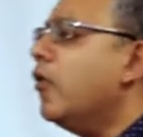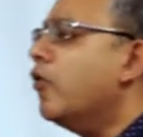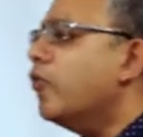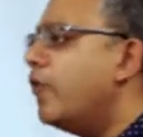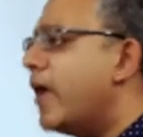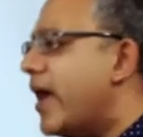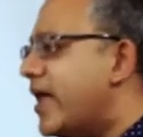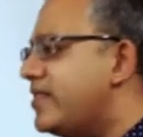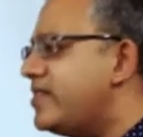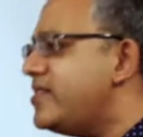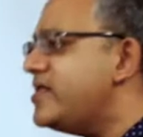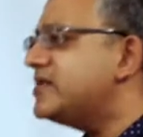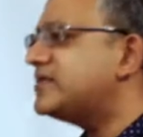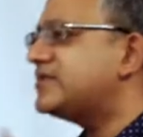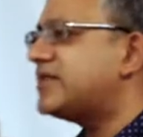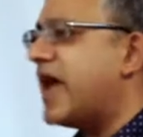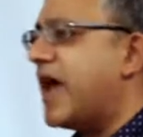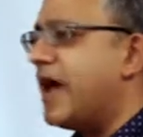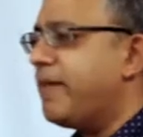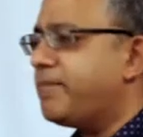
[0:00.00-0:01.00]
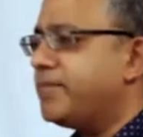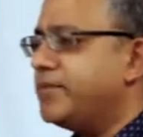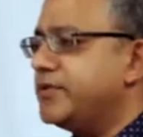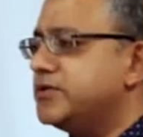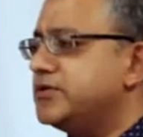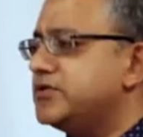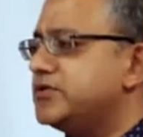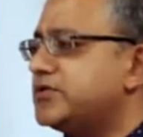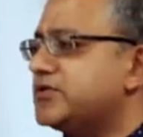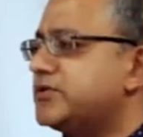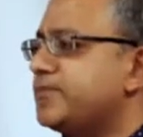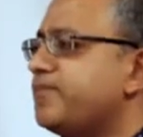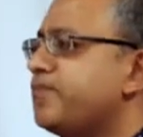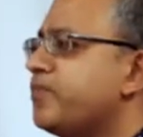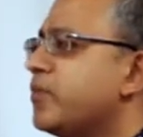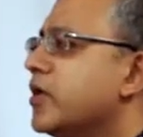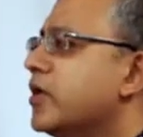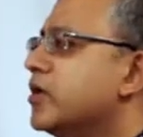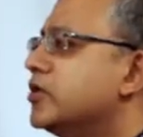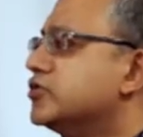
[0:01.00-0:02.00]
When this happens,
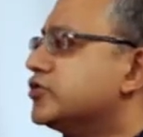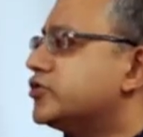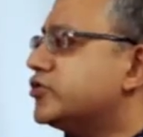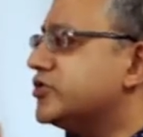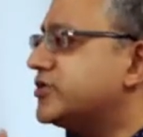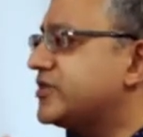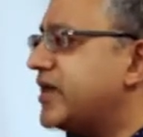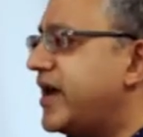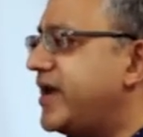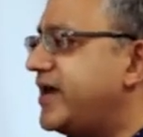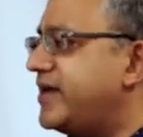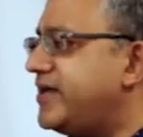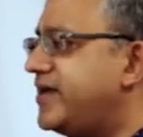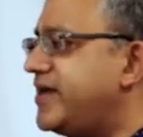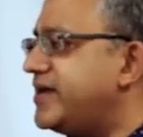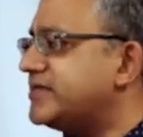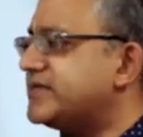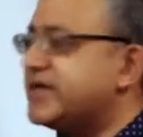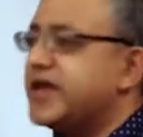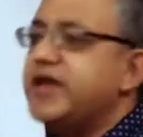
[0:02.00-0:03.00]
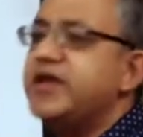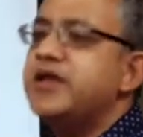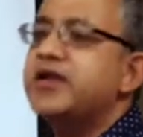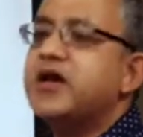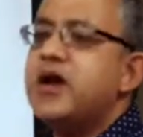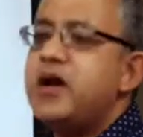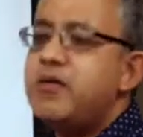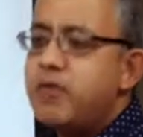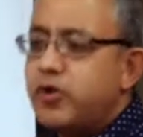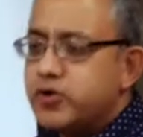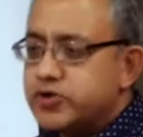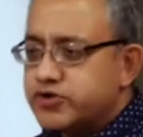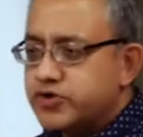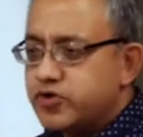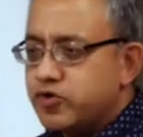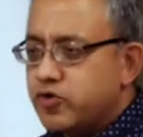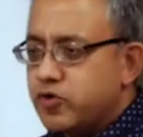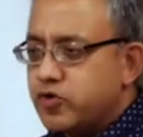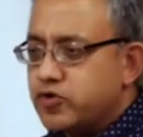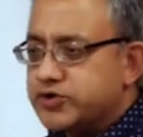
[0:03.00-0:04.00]
society's income
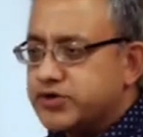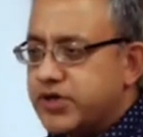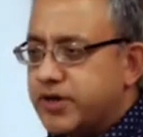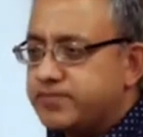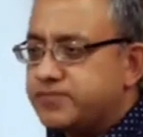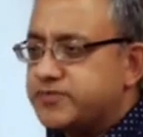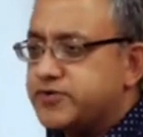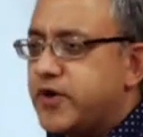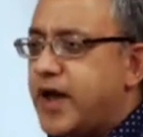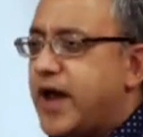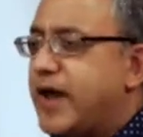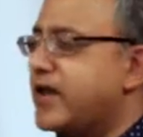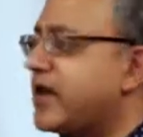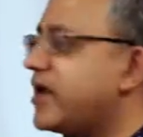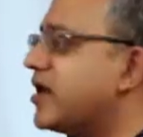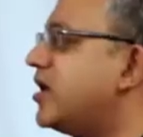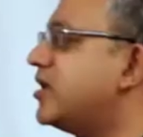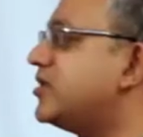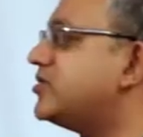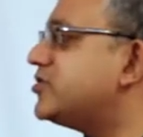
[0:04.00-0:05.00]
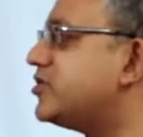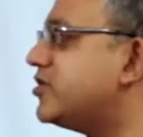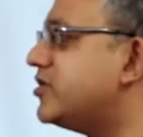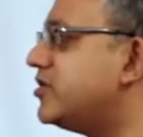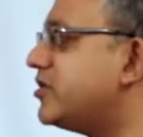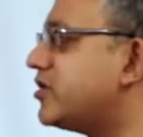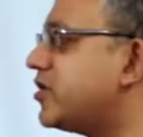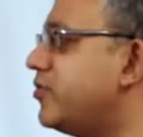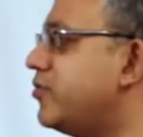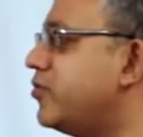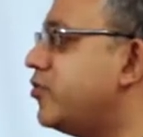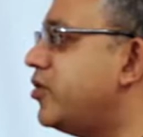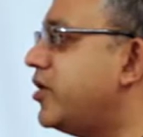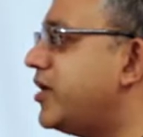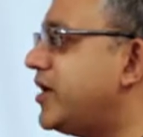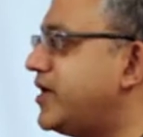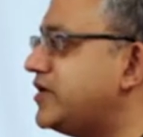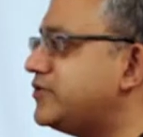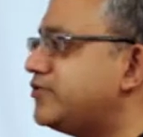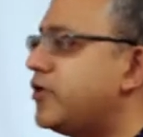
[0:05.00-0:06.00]
also goes up. So agricultural
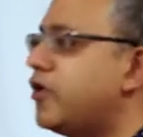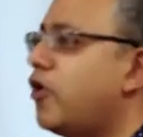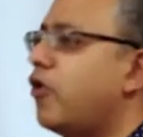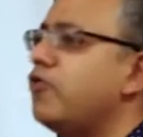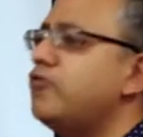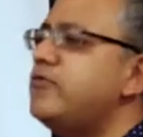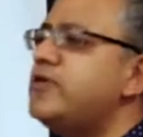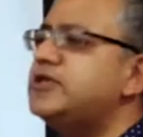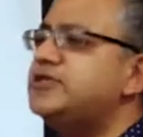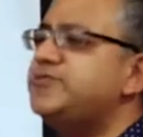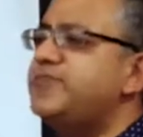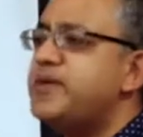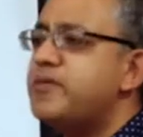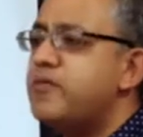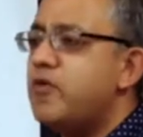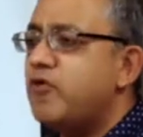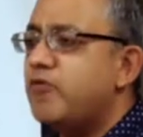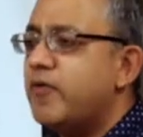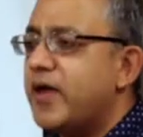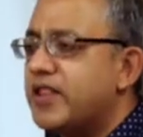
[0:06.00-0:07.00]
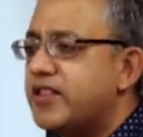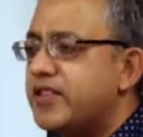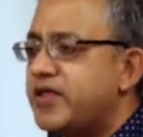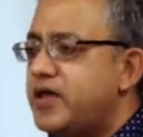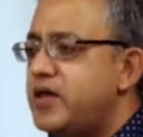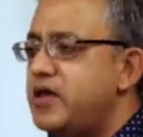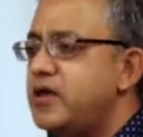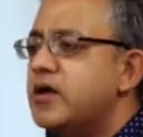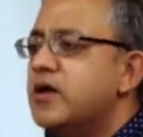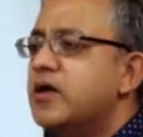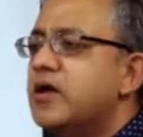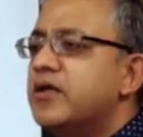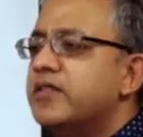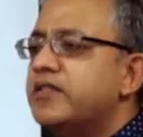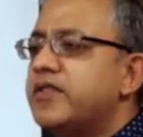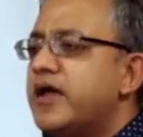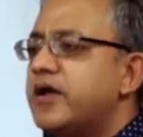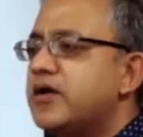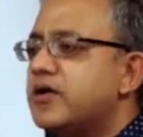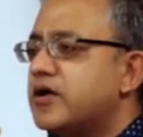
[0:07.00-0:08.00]
communities will always be more wealthy
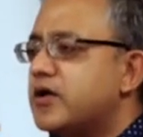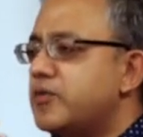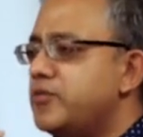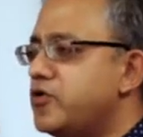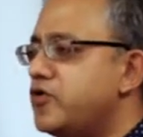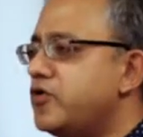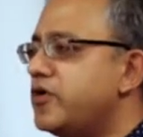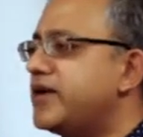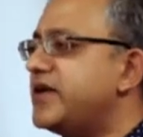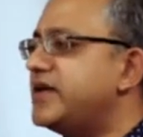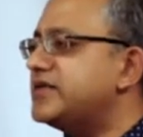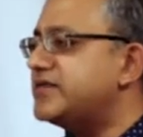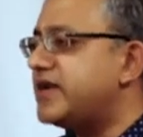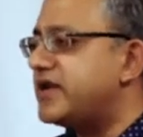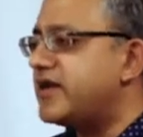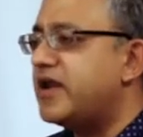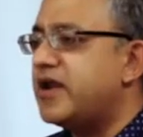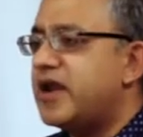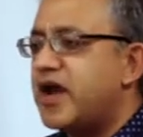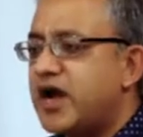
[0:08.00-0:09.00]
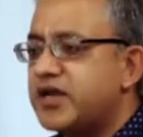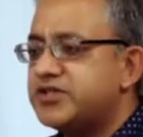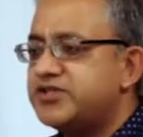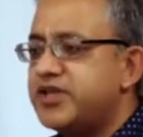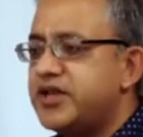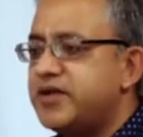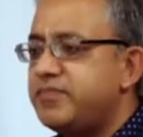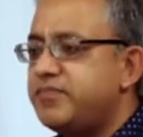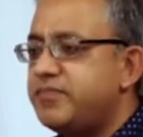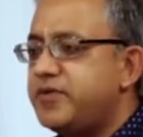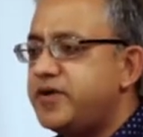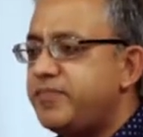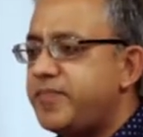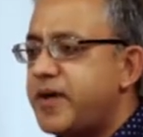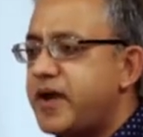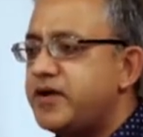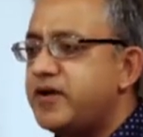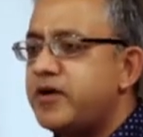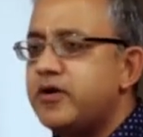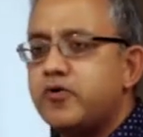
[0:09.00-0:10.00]
than communities that are largely
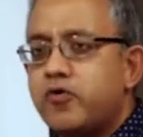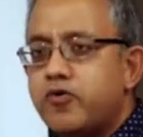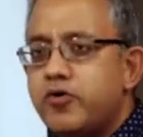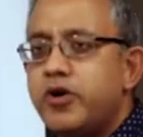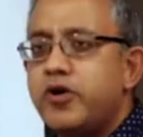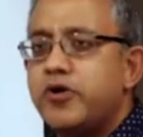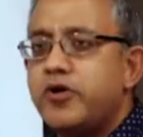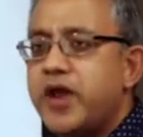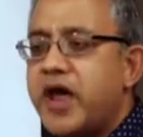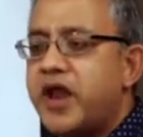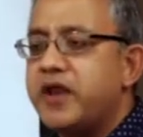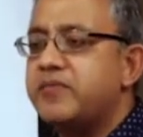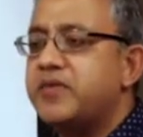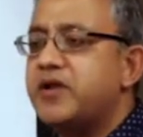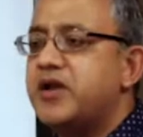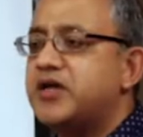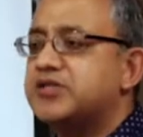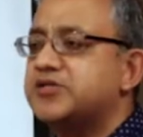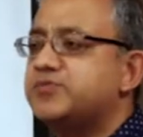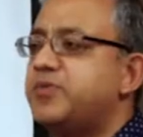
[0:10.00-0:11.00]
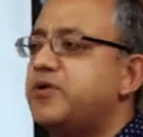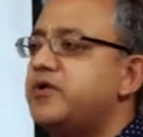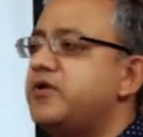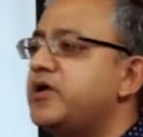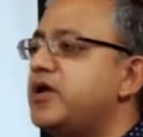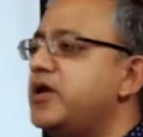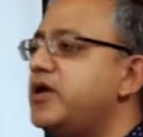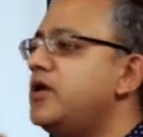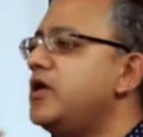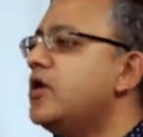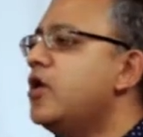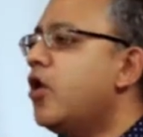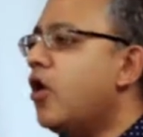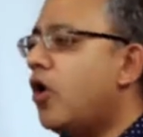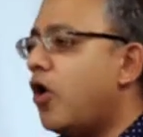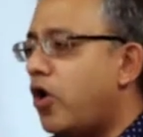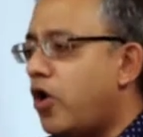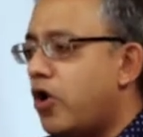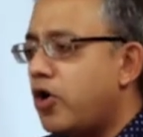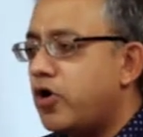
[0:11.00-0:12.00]
dependent only on animal husbandry
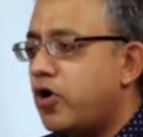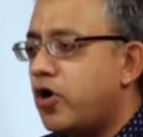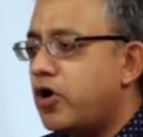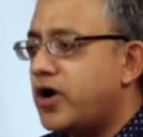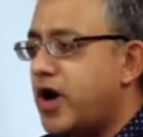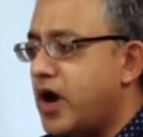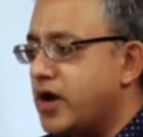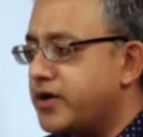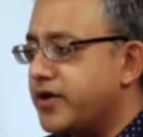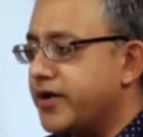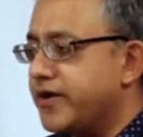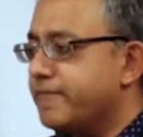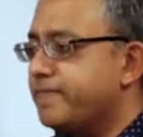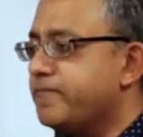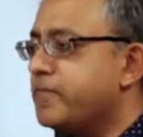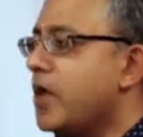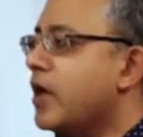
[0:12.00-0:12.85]
or on hunting.